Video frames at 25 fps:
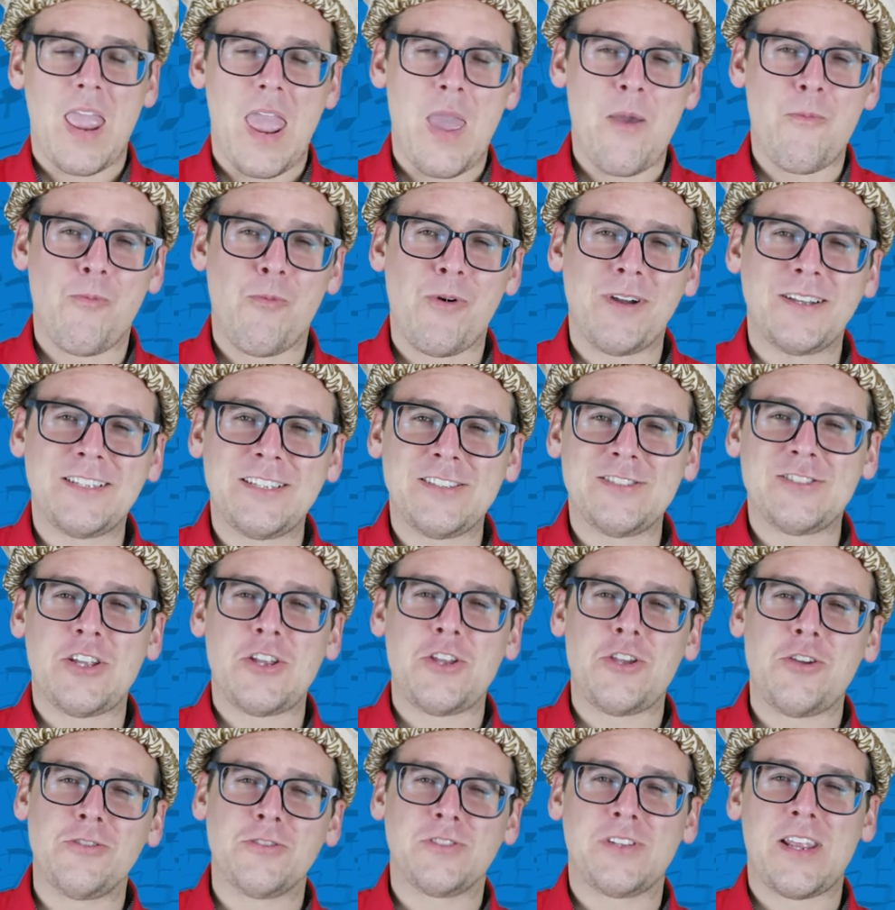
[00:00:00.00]
And what does
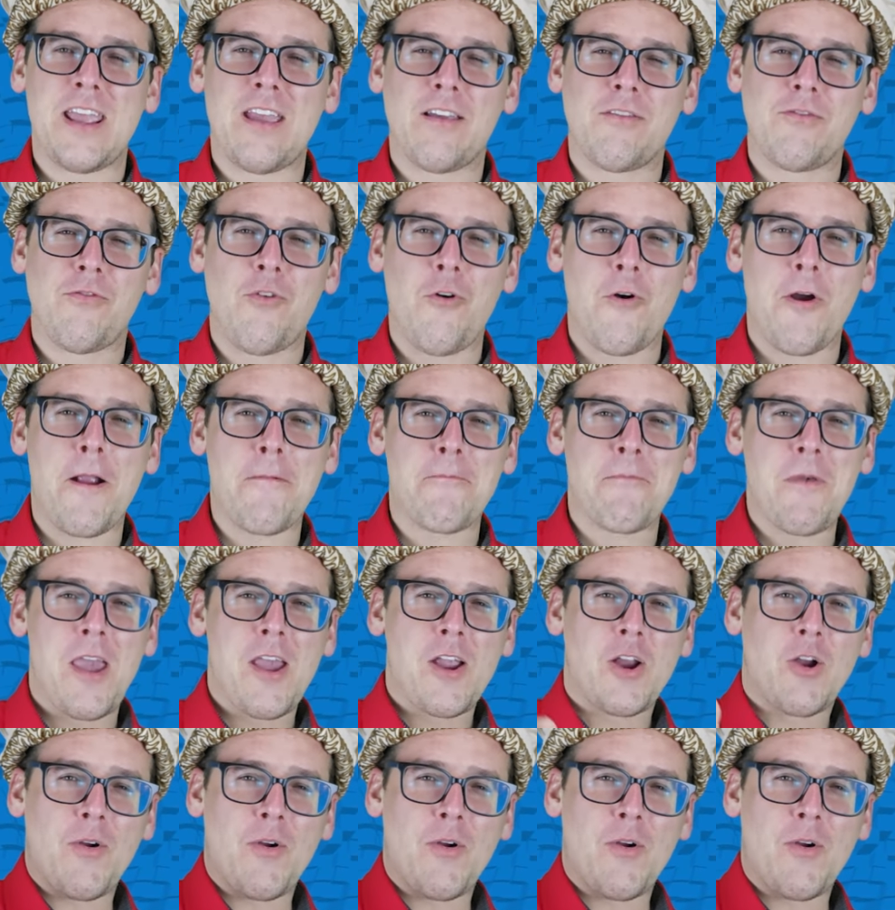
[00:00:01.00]
the U stand for?